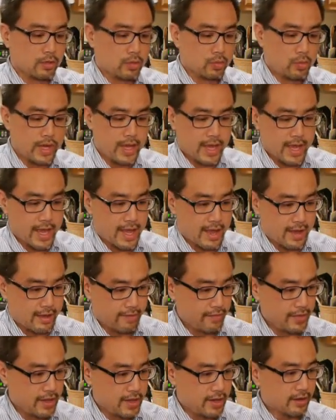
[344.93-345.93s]
We
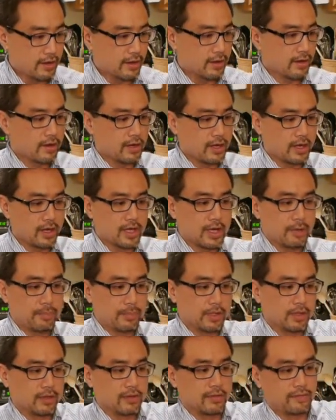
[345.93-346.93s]
have here a
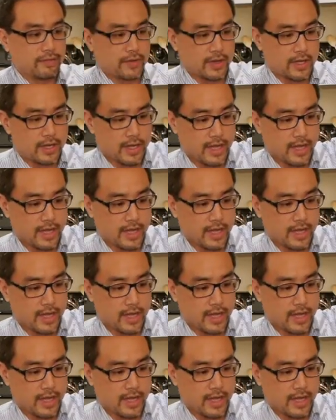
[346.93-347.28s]
couple of